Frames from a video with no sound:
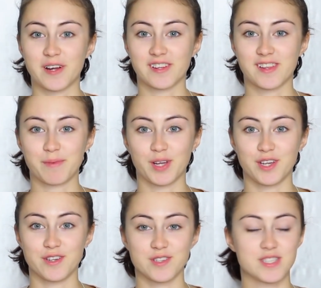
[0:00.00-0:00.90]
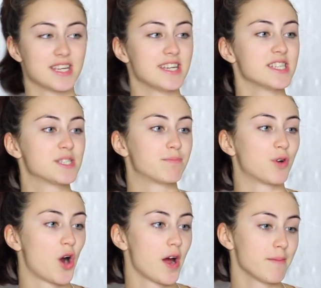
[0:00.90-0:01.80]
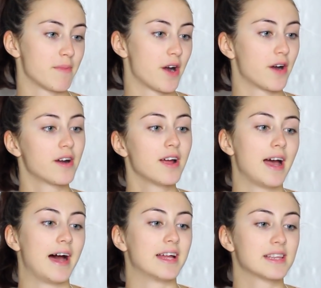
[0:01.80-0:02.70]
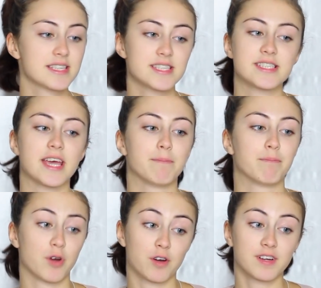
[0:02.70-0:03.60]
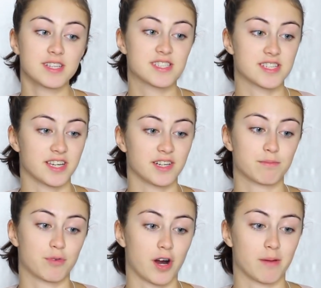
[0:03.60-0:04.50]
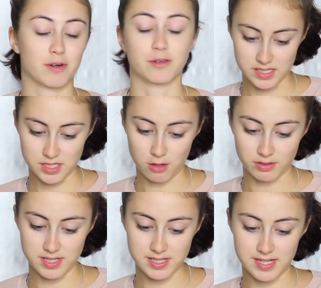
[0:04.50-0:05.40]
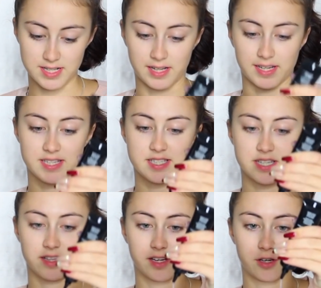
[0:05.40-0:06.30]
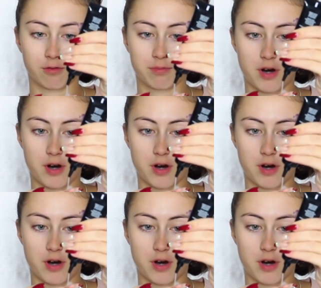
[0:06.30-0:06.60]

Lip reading: product I'm gonna use is primer, and this is a perfect skin primer. So this is like a silicone